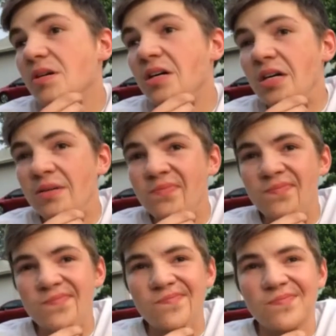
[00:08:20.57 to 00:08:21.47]

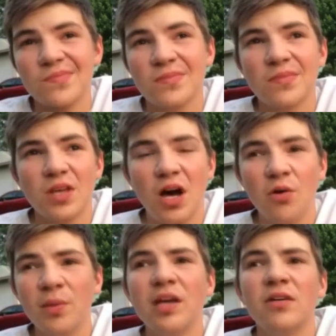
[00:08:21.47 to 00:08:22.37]
Um,
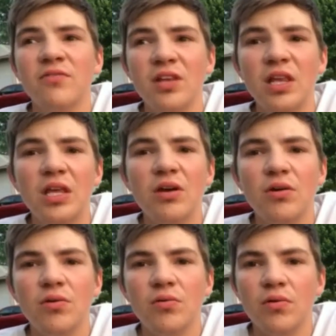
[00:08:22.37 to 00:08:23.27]
I'll make a
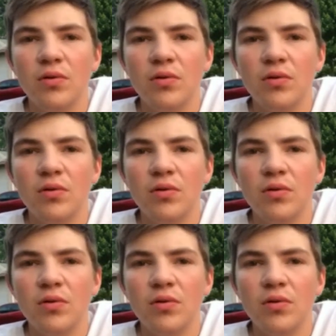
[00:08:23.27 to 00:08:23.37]
video